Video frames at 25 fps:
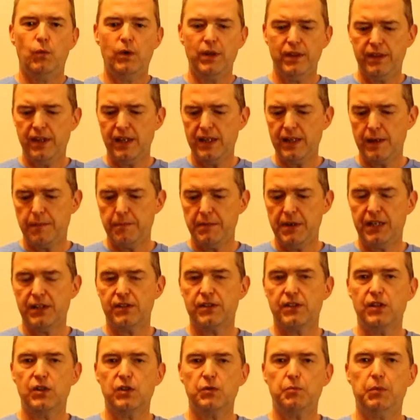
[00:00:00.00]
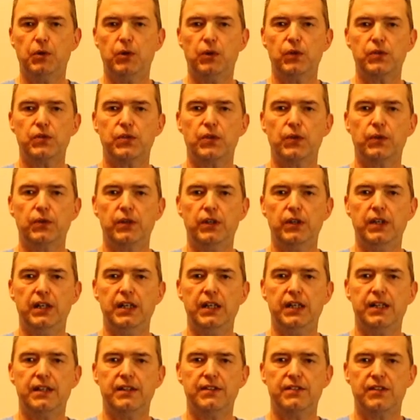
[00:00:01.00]
One thing that makes this bowl so
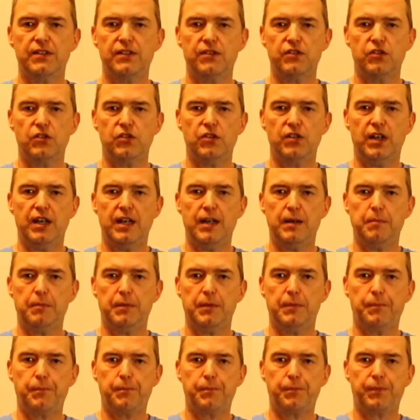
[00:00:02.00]
unique is its shape.